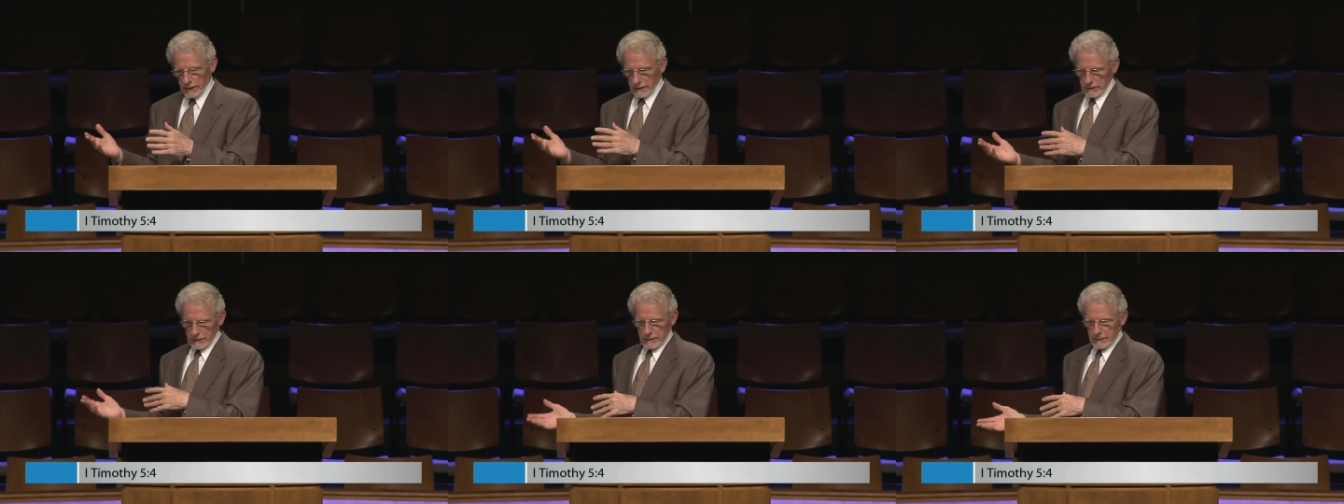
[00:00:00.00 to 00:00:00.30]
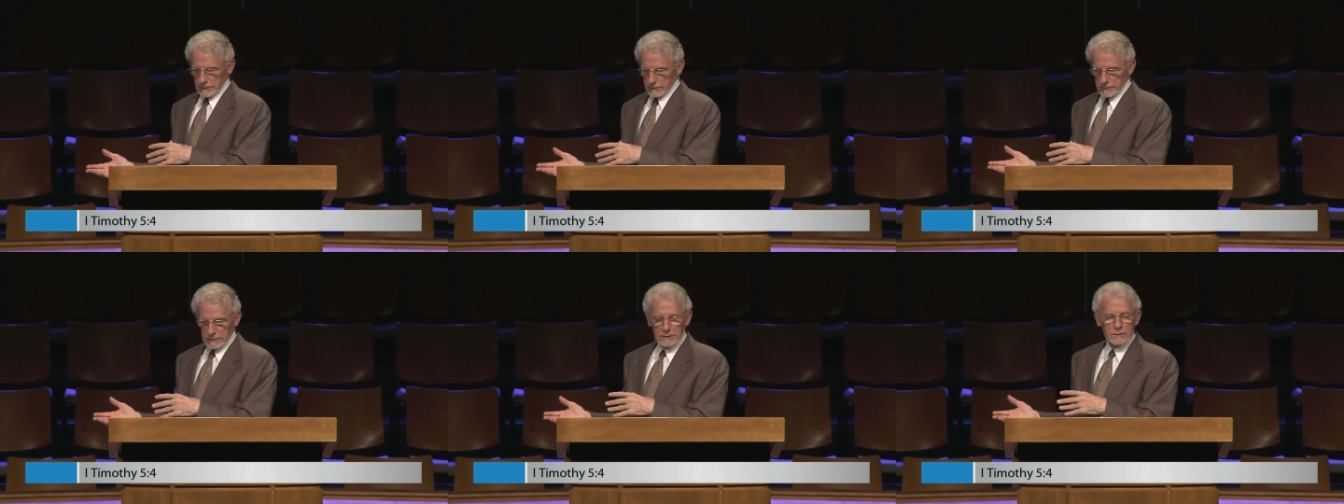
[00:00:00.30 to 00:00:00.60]

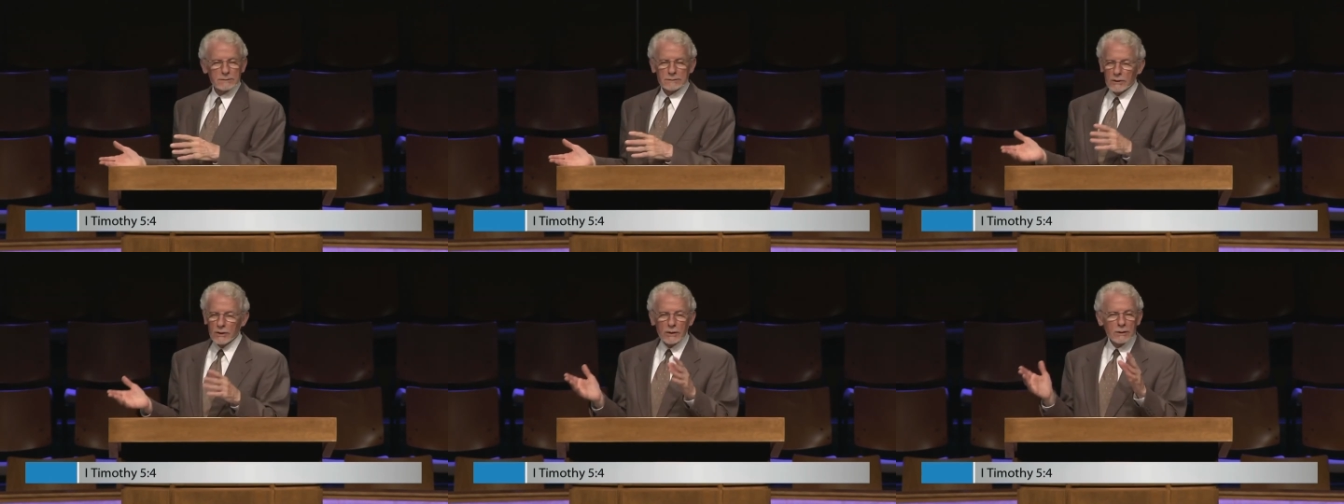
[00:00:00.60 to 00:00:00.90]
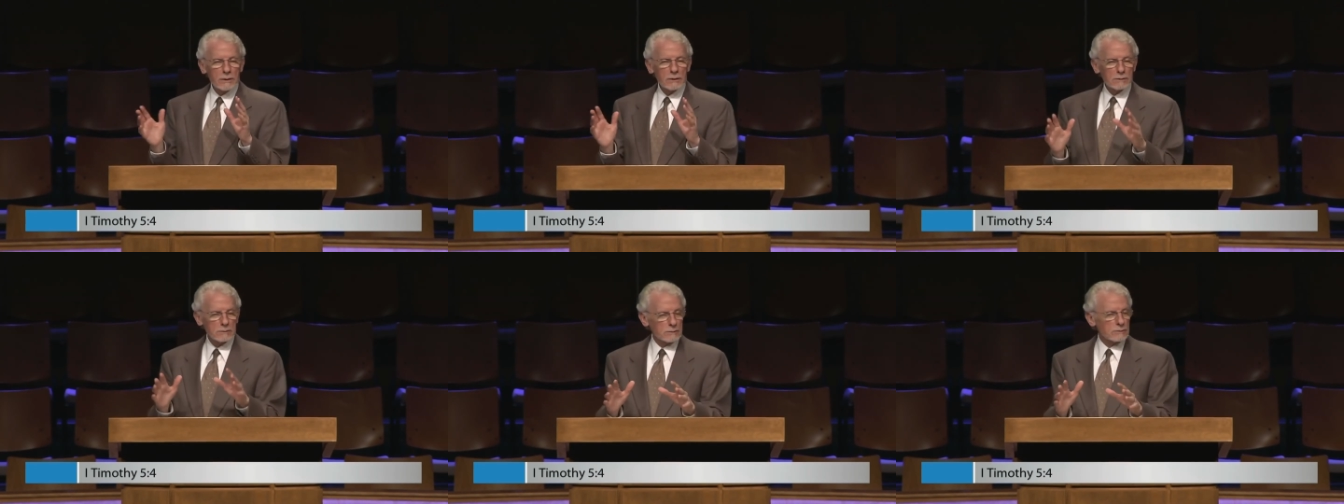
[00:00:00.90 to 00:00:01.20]
No,
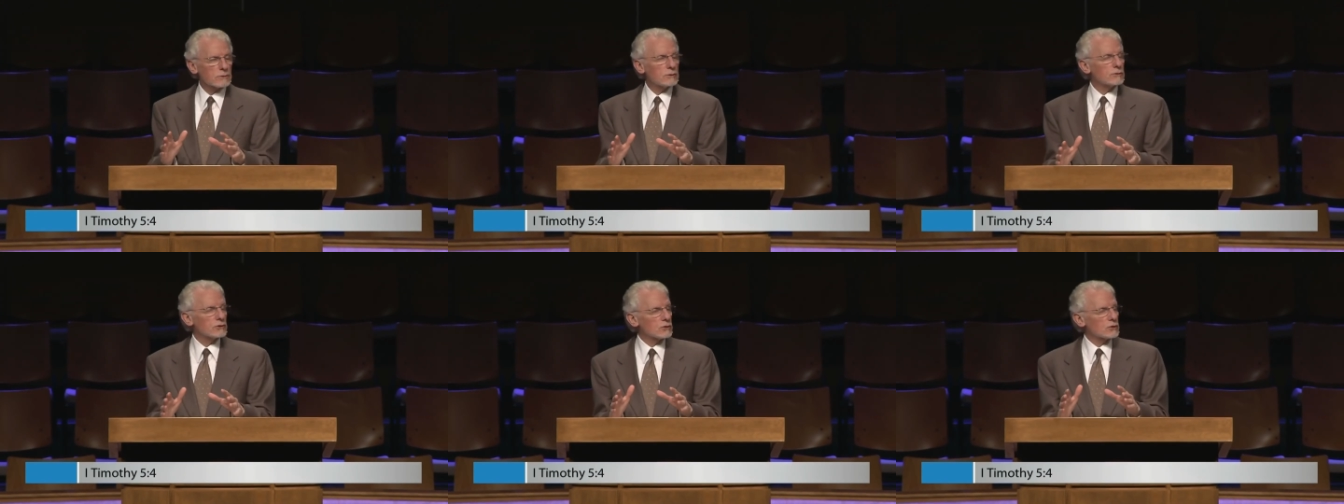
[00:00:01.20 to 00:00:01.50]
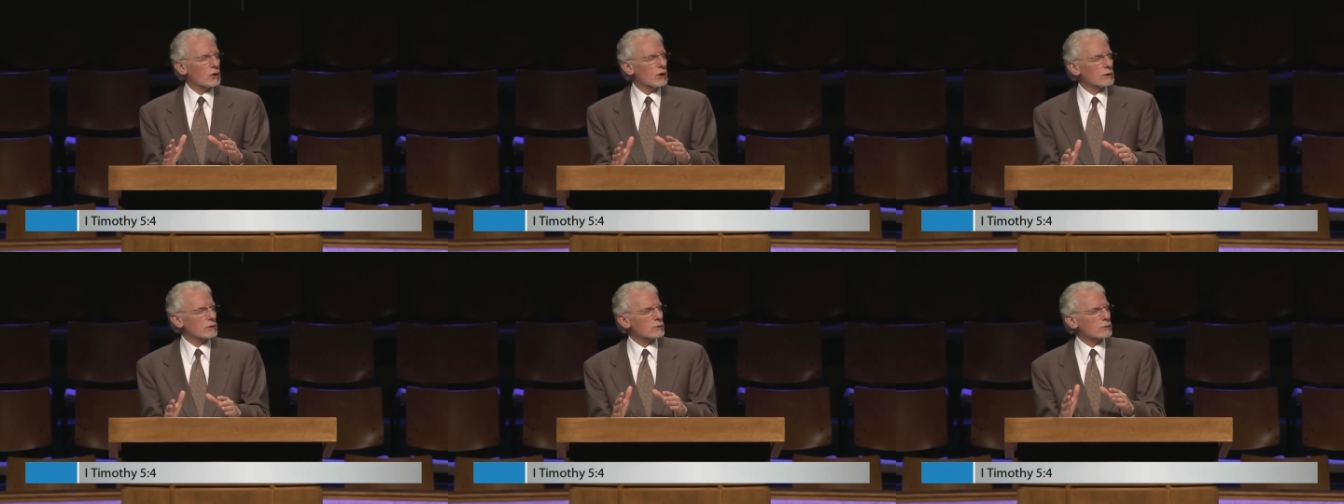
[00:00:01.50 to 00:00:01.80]
no you
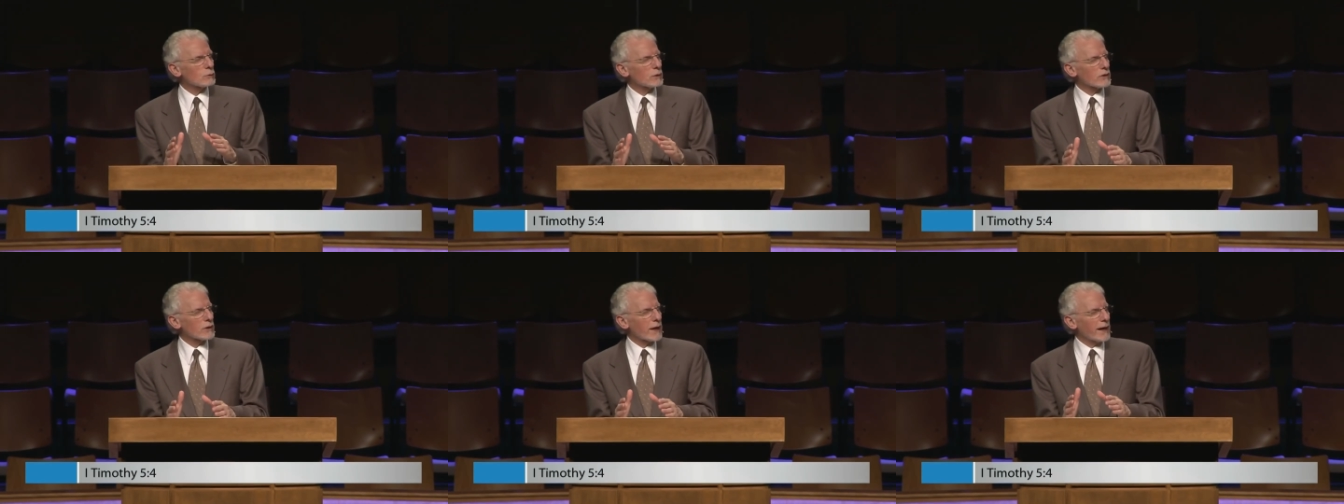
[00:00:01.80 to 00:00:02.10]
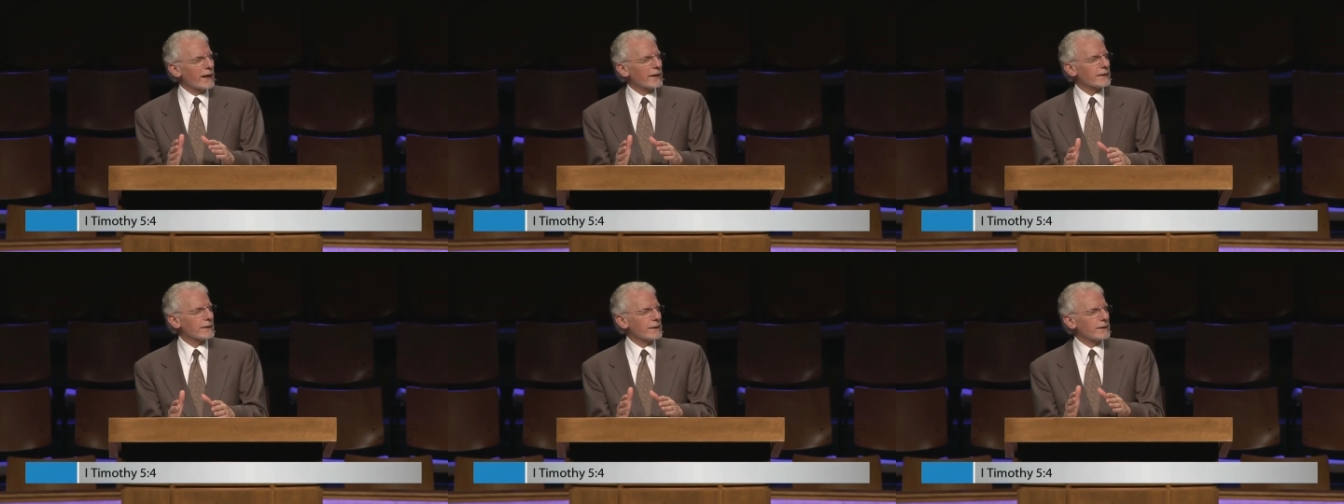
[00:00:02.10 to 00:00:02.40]
start with
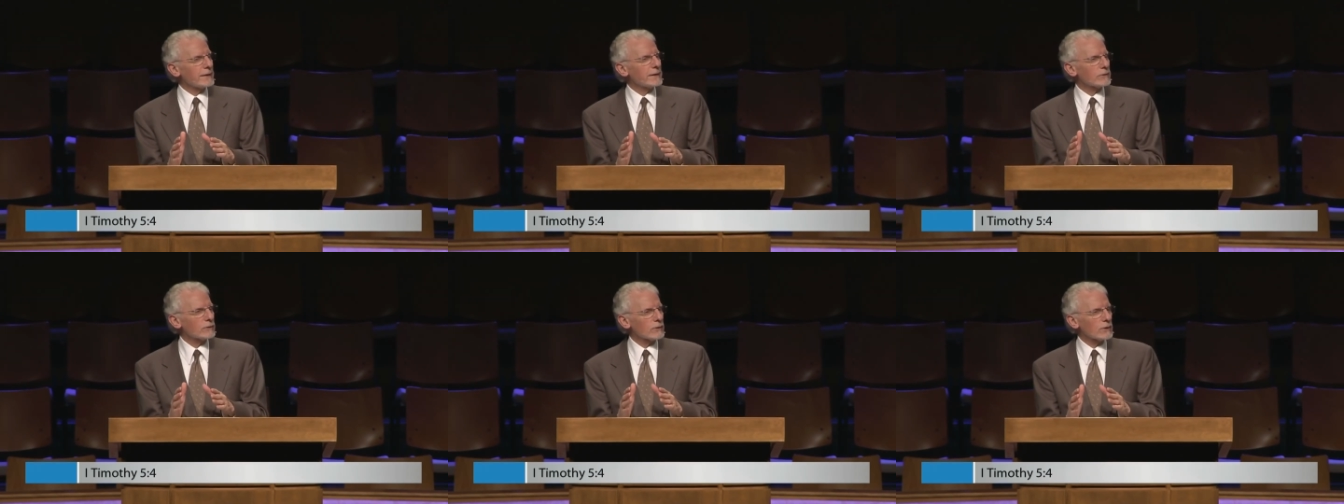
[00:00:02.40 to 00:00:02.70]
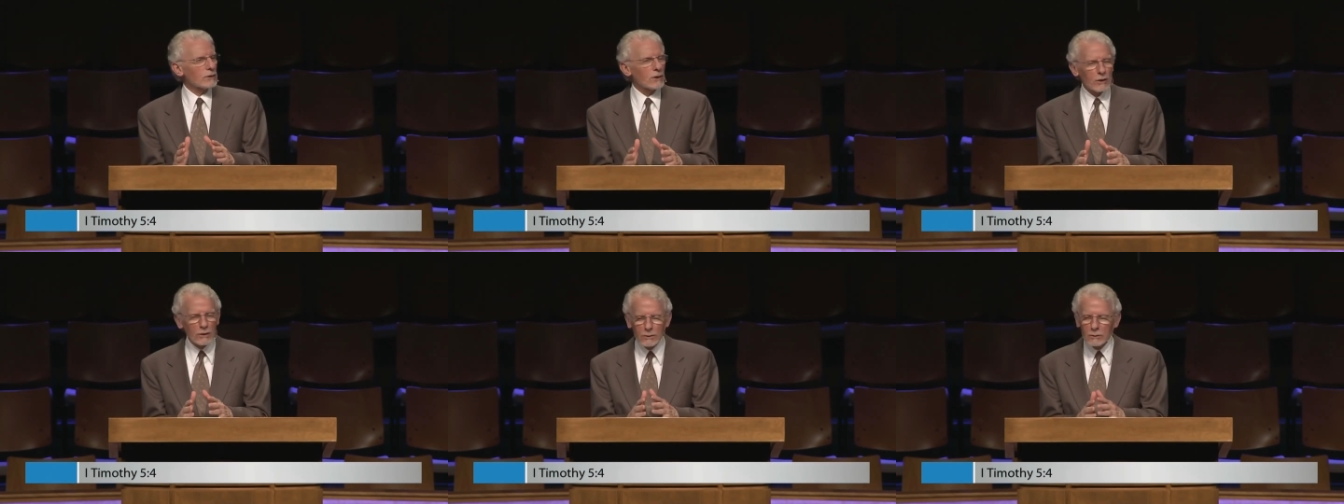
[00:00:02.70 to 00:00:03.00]
godliness
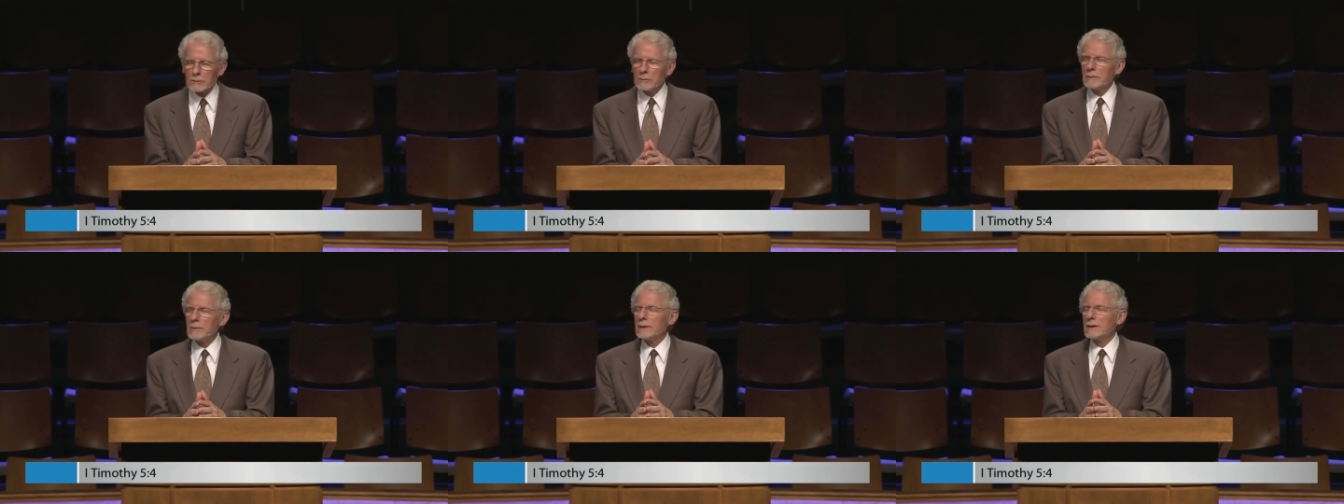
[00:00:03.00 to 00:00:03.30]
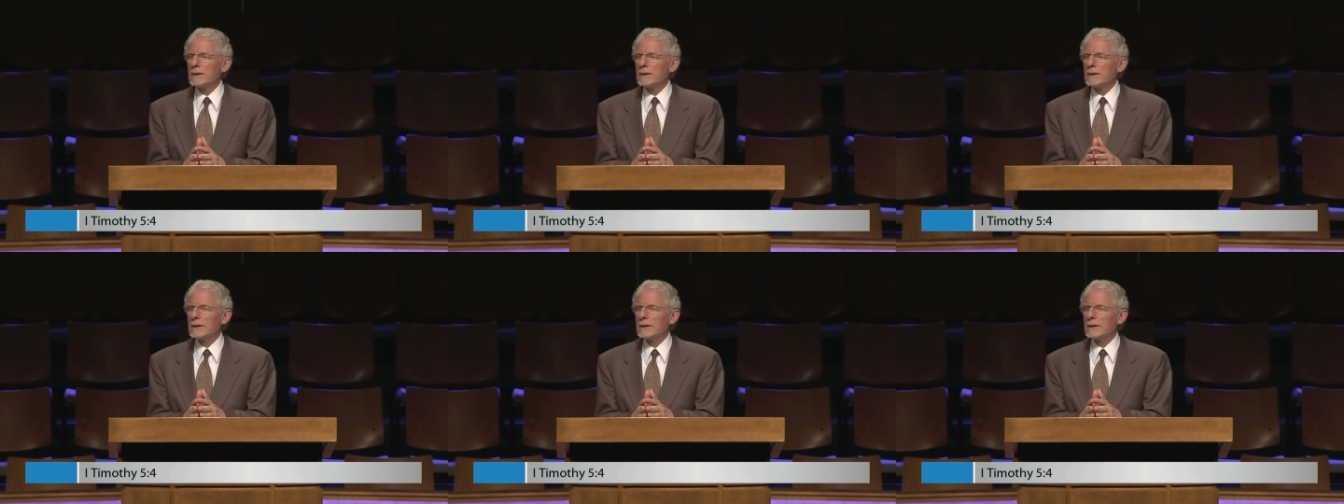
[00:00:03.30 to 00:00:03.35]
at home